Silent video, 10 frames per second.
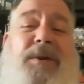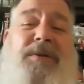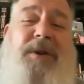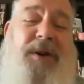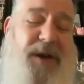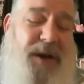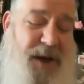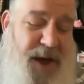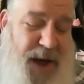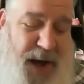old.
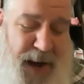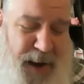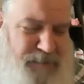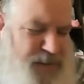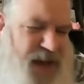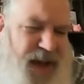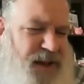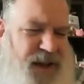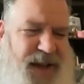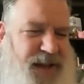Um, but yeah,
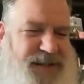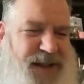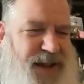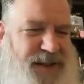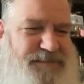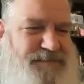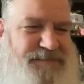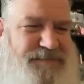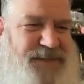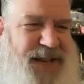it, uh,
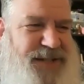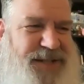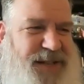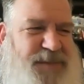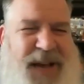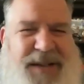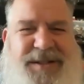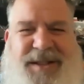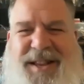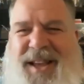it's it's
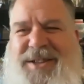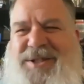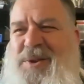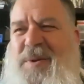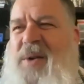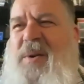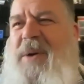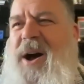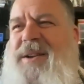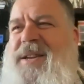basically like a two hour
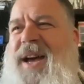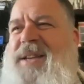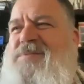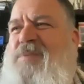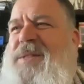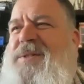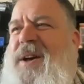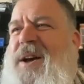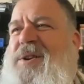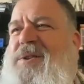podcast with
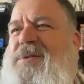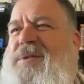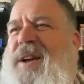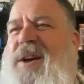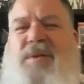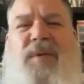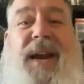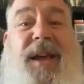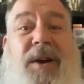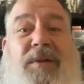uh, on the
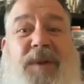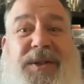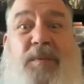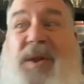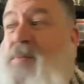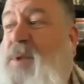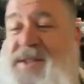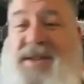radio with with with